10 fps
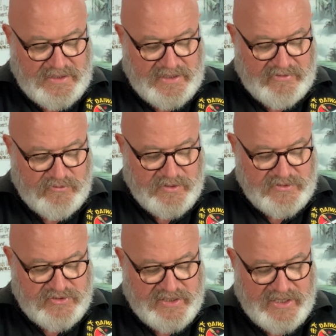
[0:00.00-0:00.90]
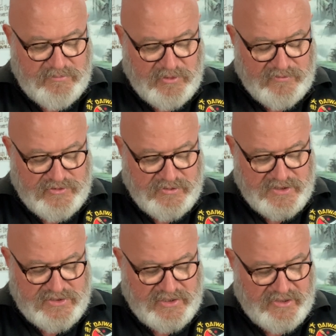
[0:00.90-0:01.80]
Everyone is capable of
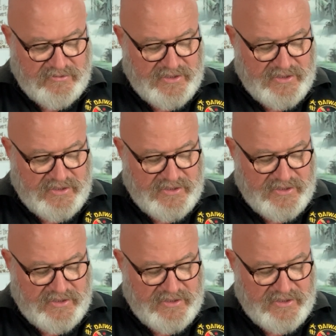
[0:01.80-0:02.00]
doing so,